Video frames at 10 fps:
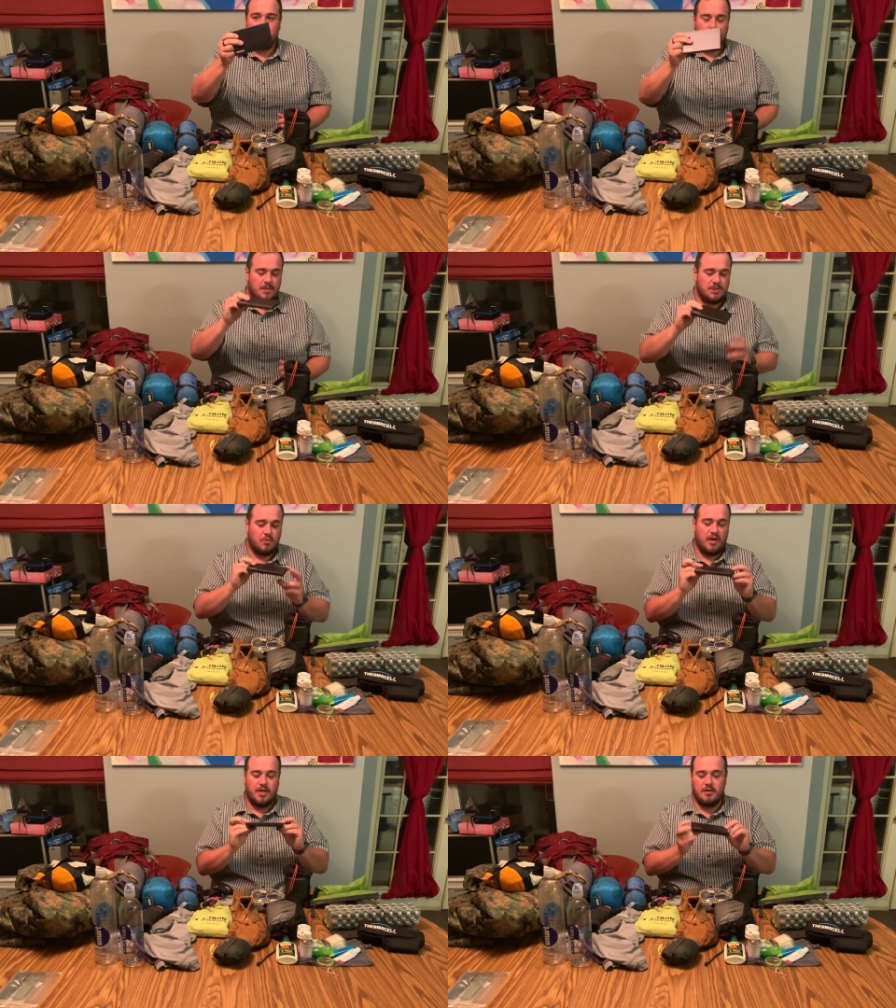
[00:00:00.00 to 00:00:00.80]
This is the
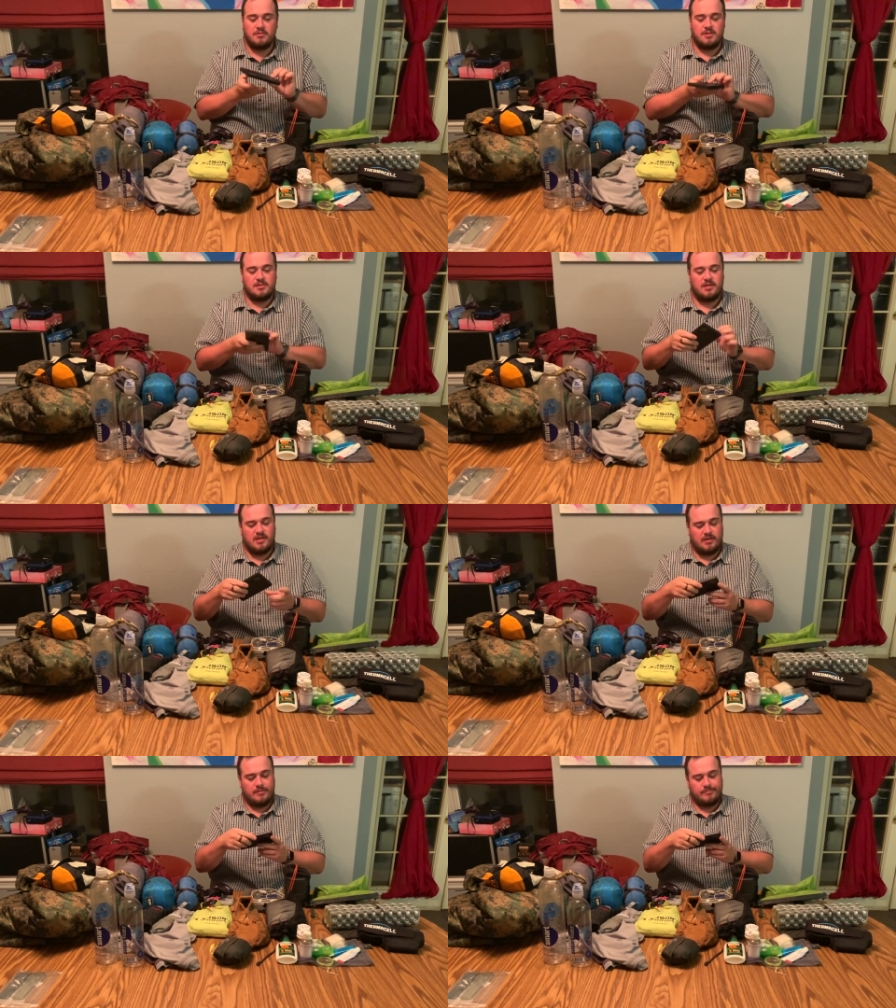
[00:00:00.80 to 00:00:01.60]
one I use. It's
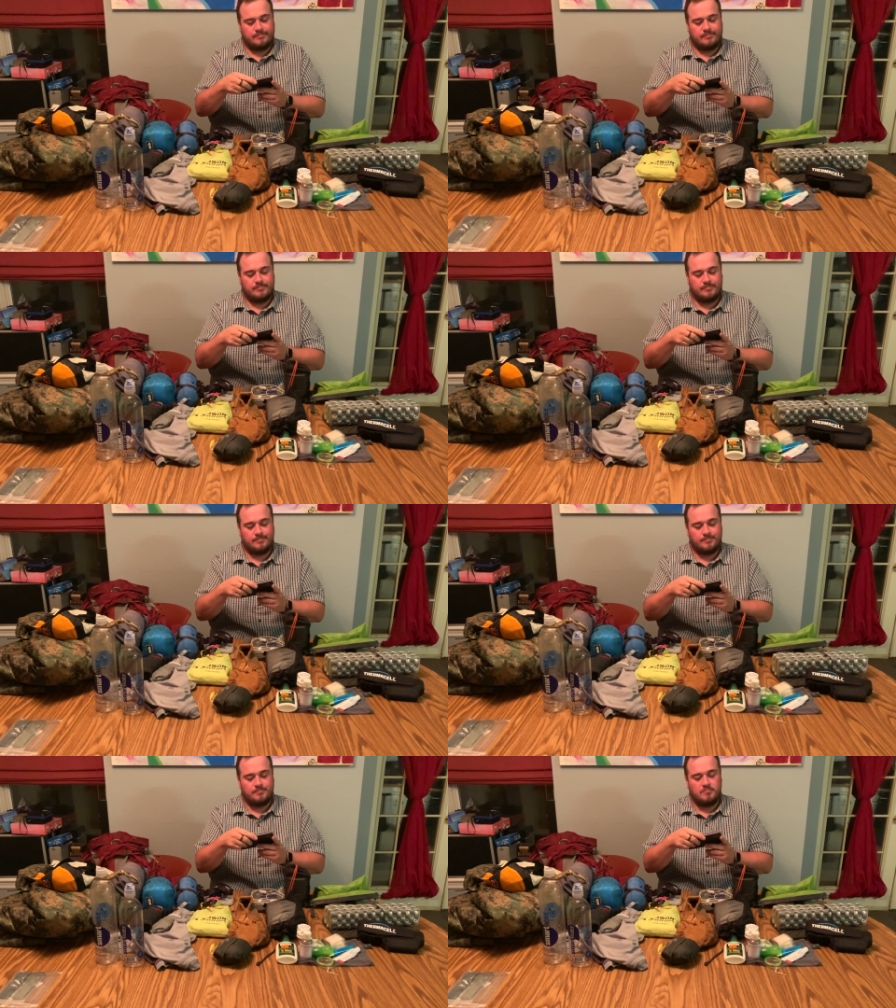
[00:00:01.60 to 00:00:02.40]
a
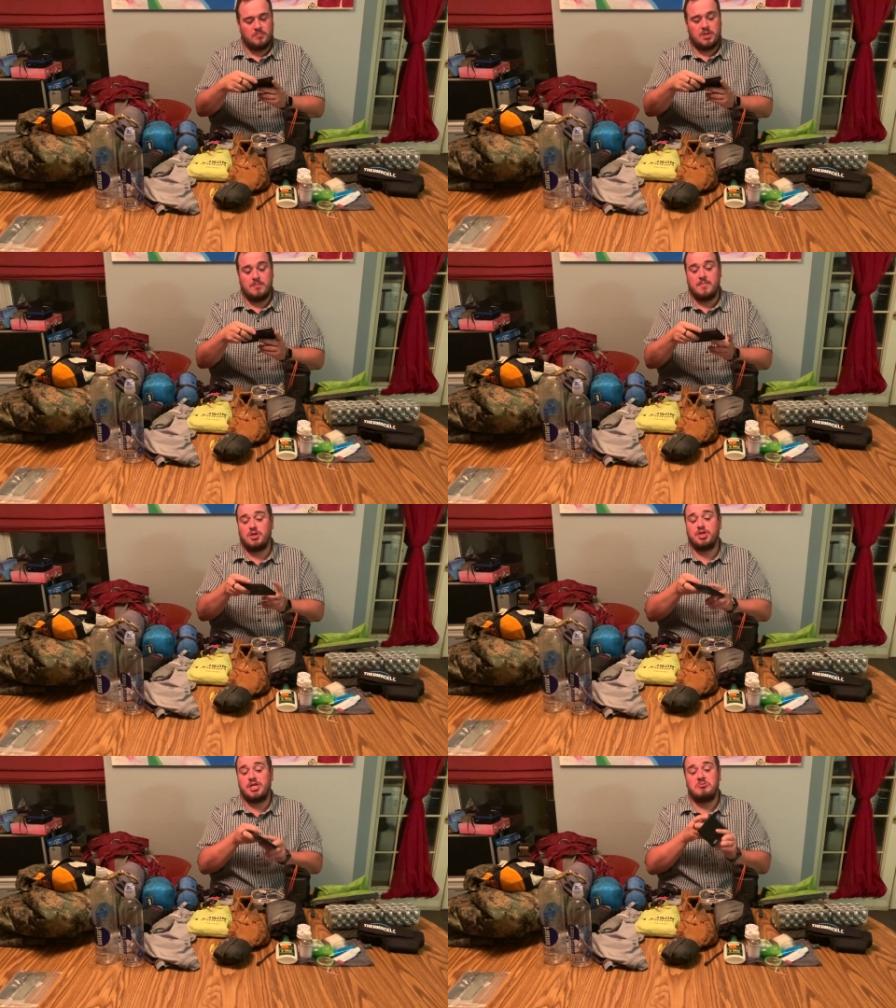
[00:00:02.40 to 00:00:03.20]

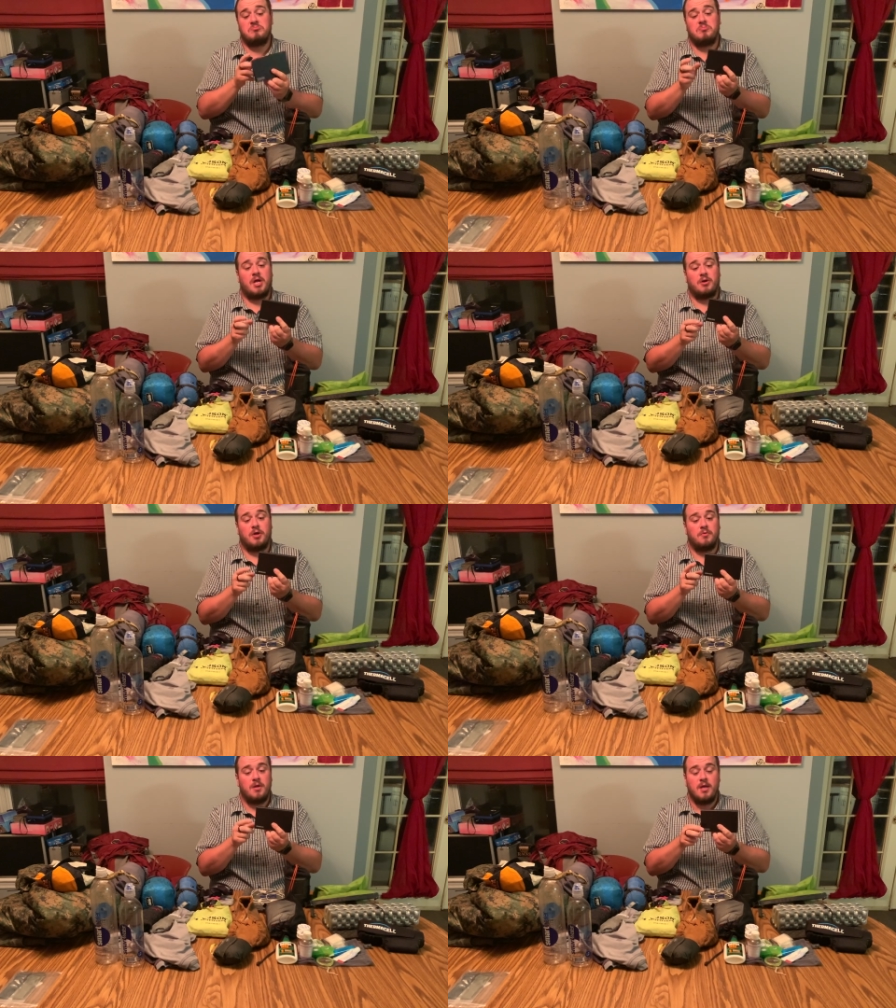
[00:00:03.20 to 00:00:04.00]
Kamishi. I don't know.